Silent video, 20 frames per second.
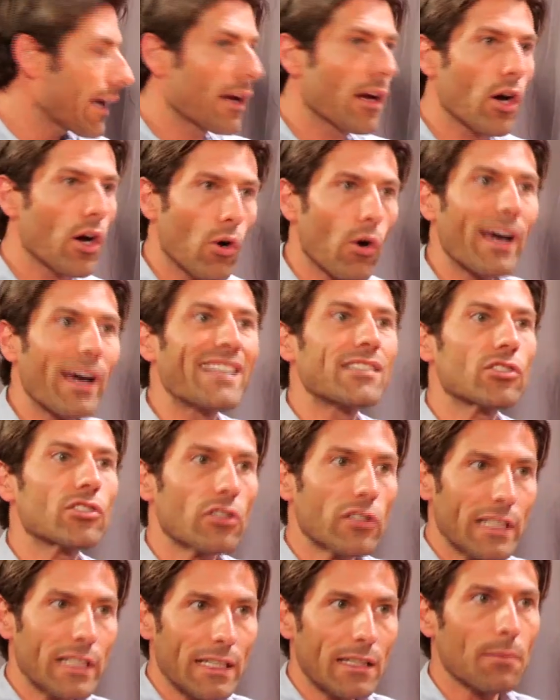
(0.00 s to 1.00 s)
go and
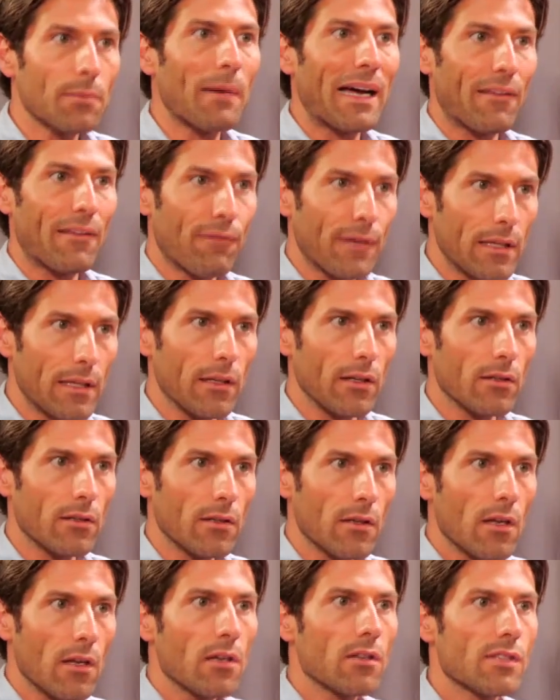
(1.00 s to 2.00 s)
treat my video
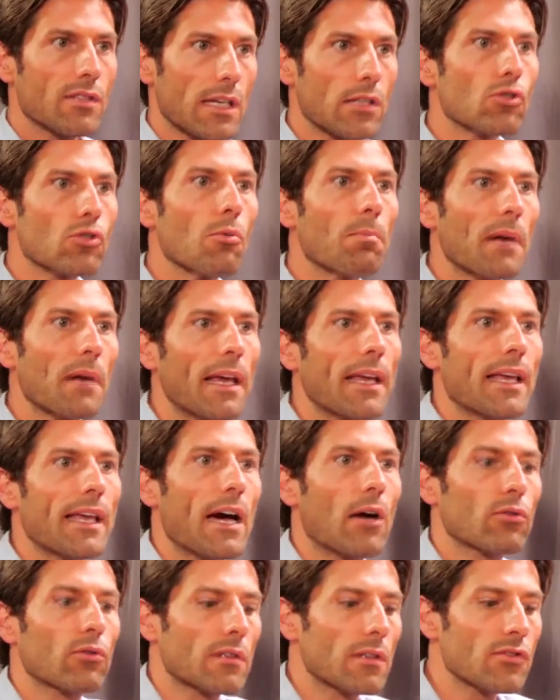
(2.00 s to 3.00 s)
just to play
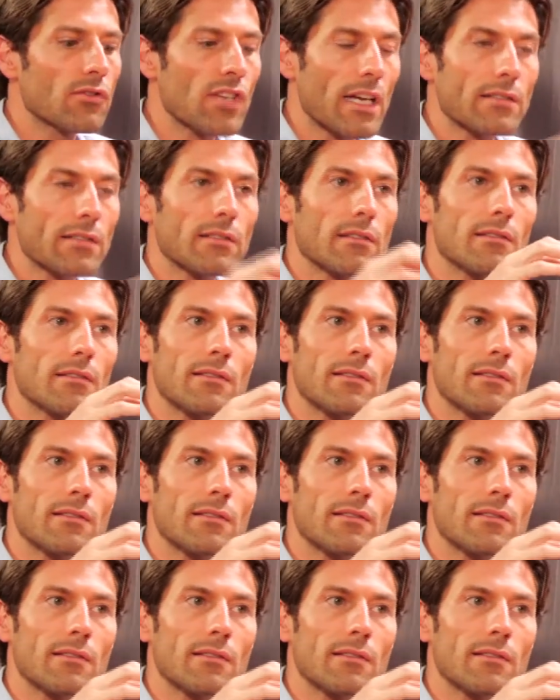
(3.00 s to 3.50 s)
out just